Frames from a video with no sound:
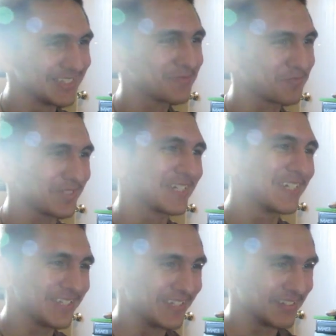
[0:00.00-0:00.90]
This is pretty
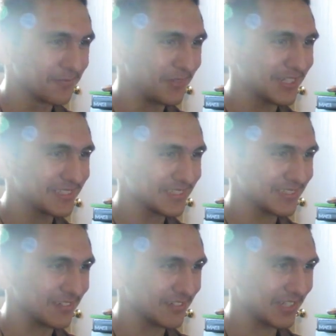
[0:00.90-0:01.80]
good though. The
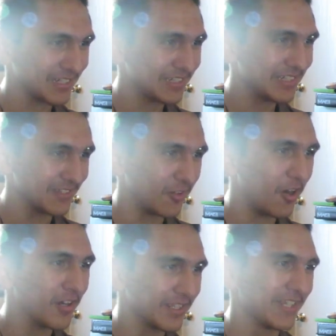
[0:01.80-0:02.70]
faces are like, you know,
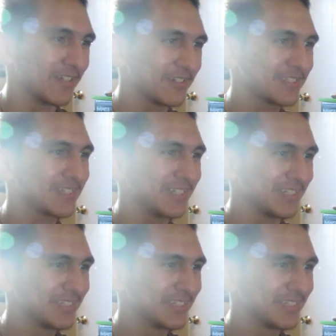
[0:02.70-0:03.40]
on there. It's good.